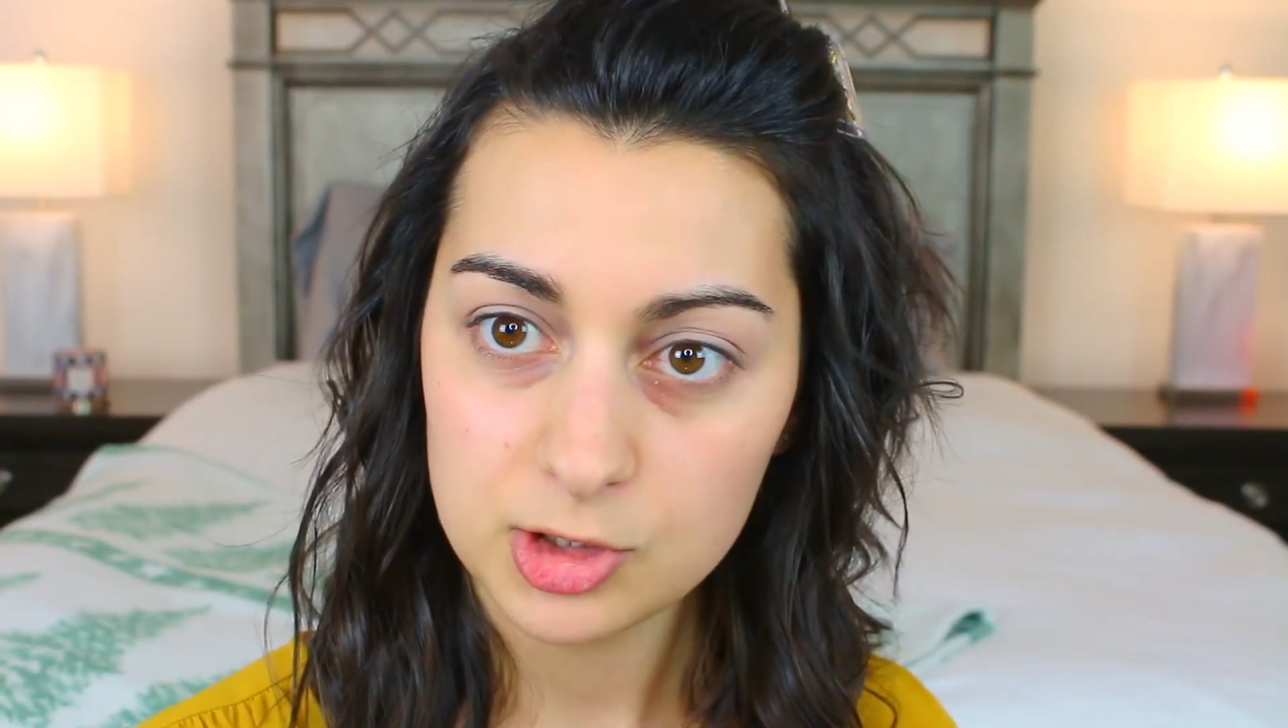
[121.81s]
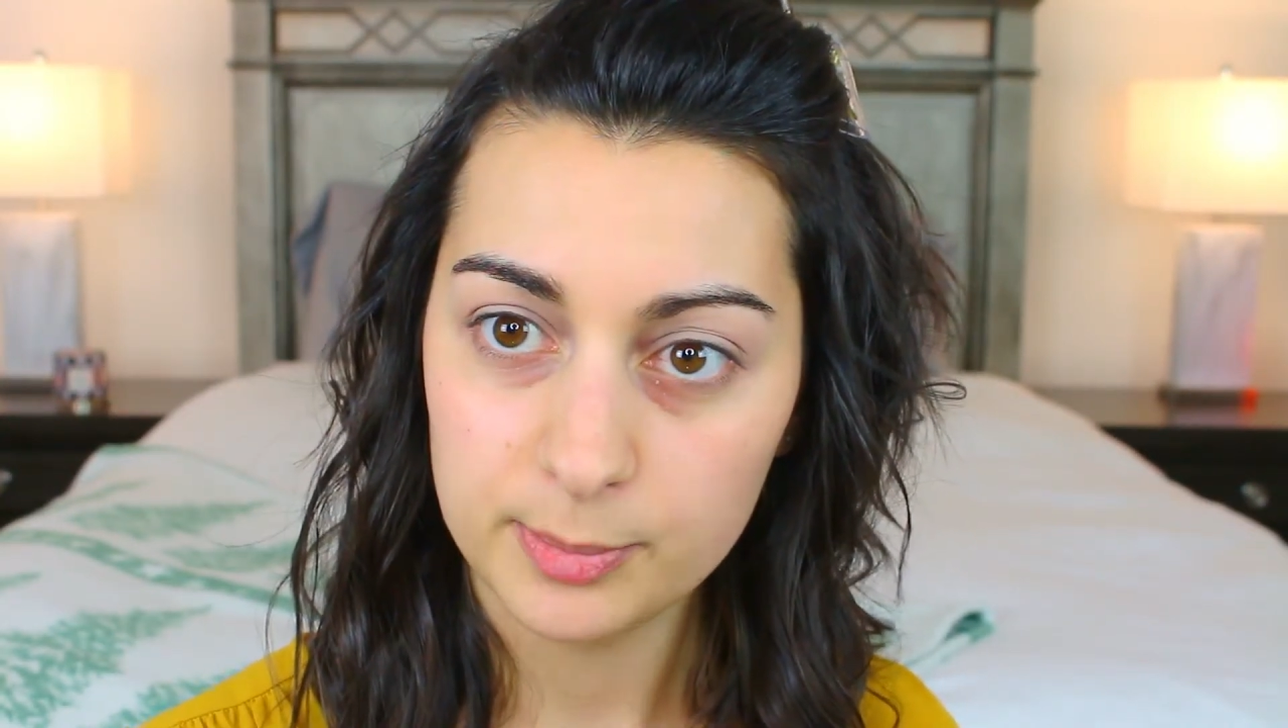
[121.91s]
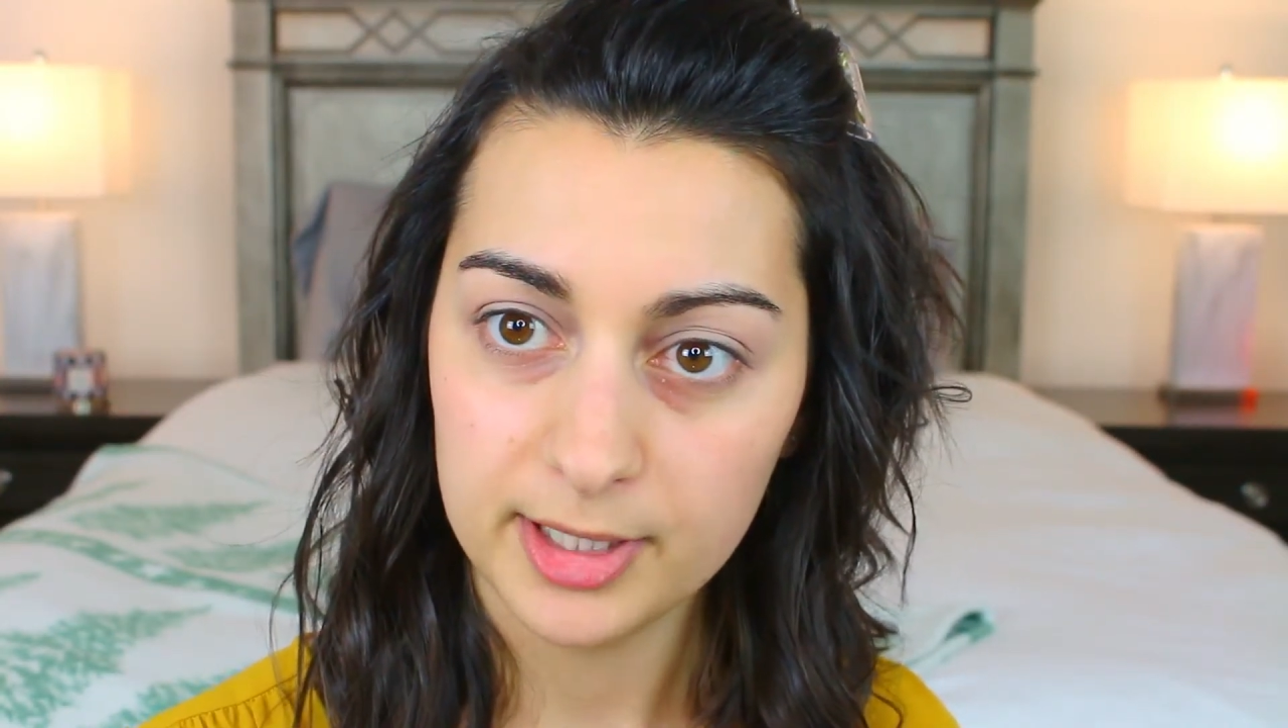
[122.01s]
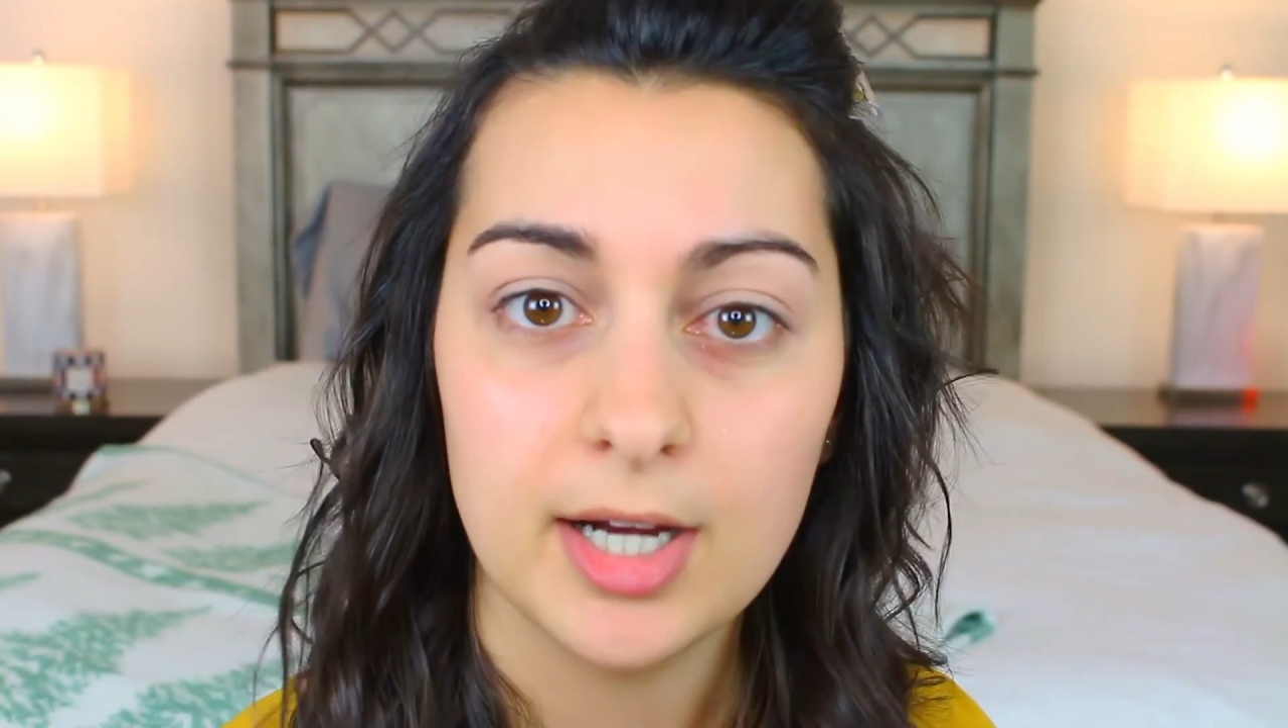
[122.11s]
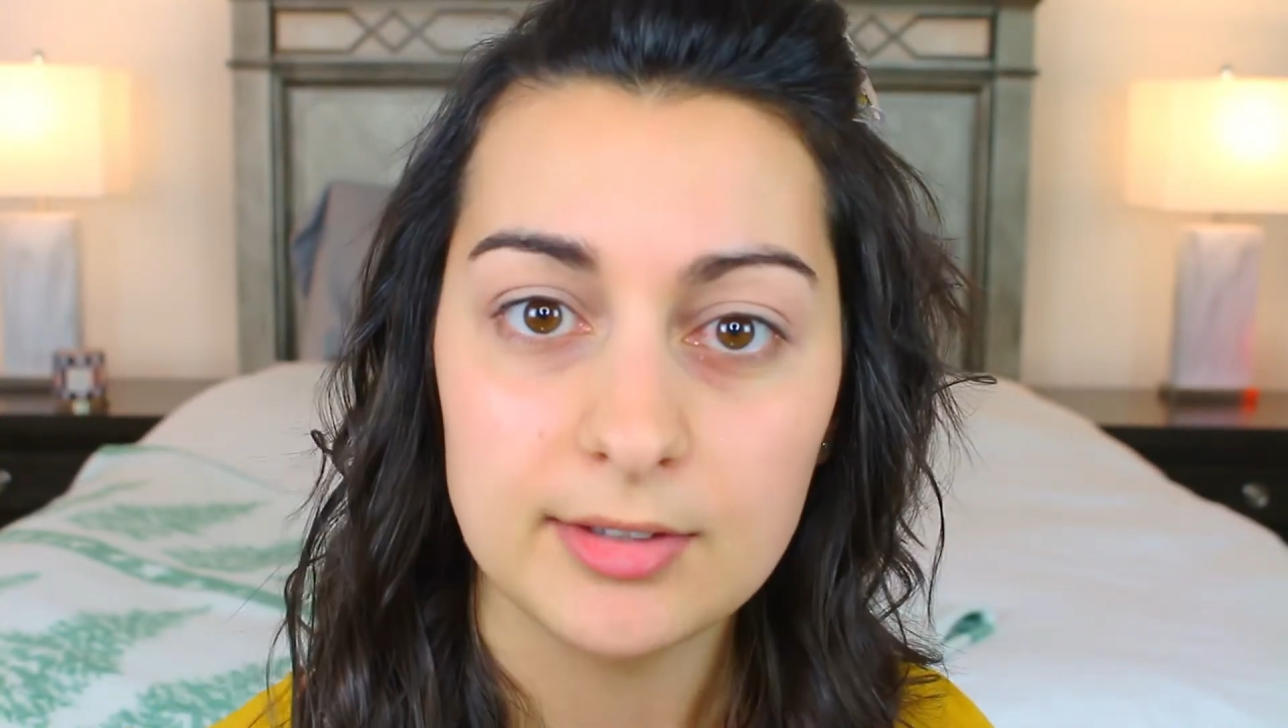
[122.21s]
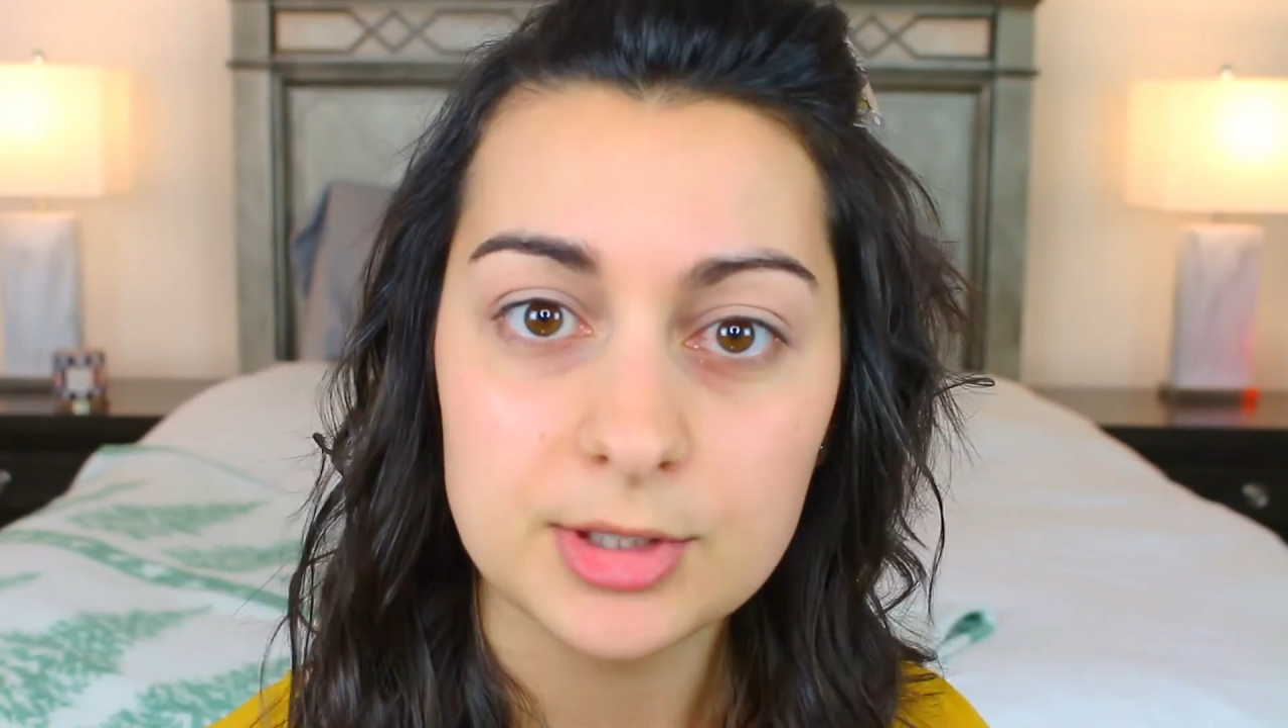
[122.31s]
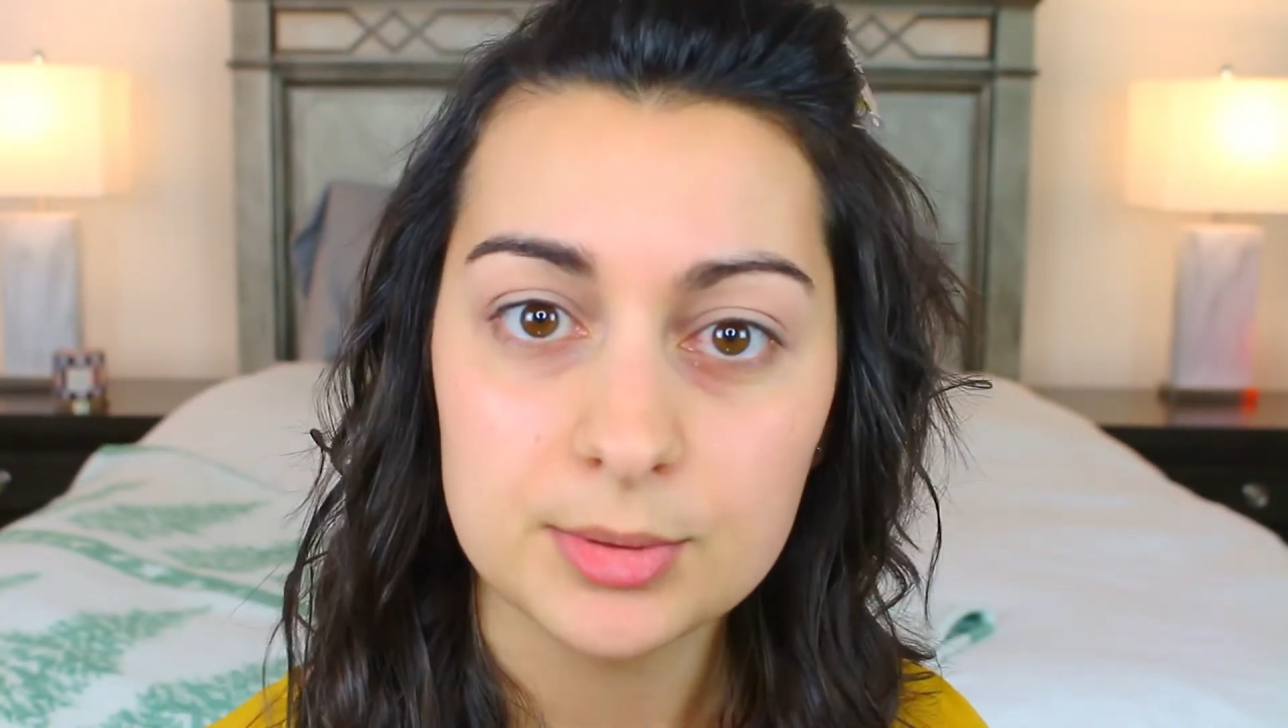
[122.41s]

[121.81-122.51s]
but you have to